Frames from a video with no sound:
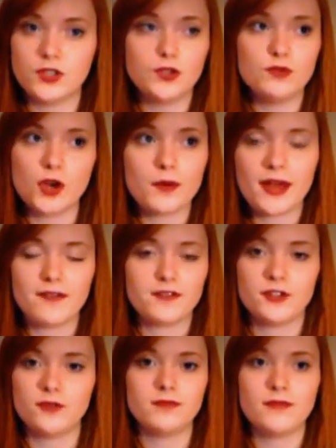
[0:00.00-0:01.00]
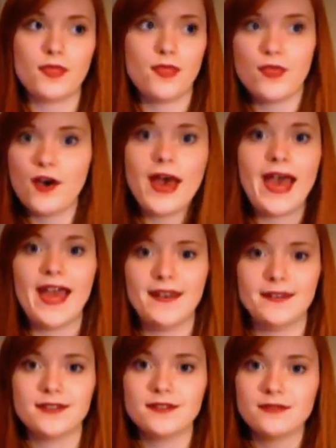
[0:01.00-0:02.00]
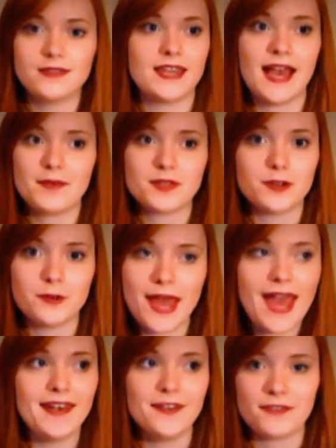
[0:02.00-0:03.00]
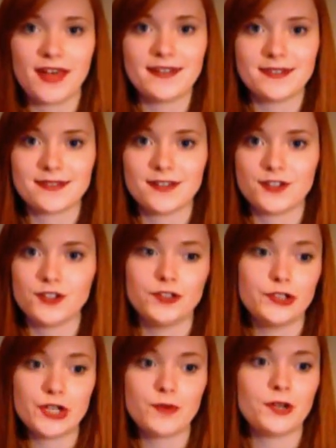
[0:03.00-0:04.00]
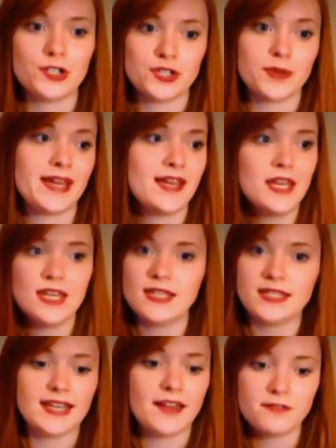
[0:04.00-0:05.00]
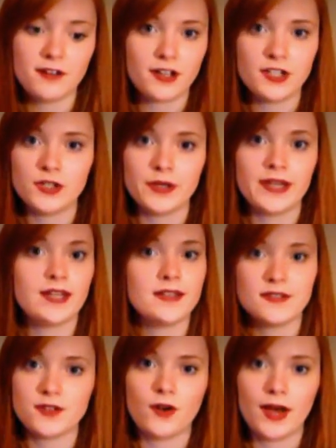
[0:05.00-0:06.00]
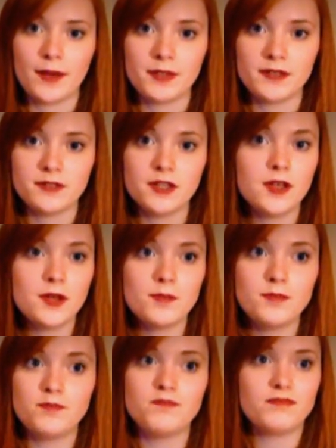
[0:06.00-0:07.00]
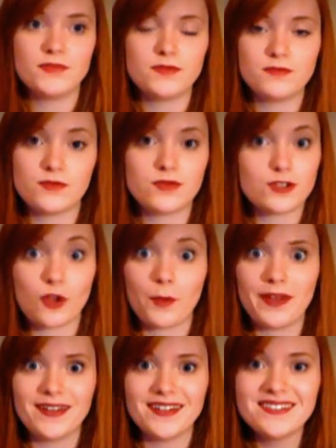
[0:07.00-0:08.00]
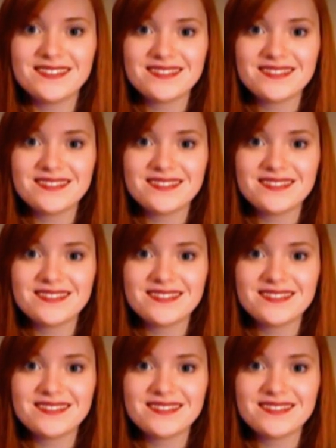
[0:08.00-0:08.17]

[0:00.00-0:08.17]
You don't have to the end, the absolute end of that discussion. You don't want to do it, you ain't fucking doing it. It's not happening. Stop it.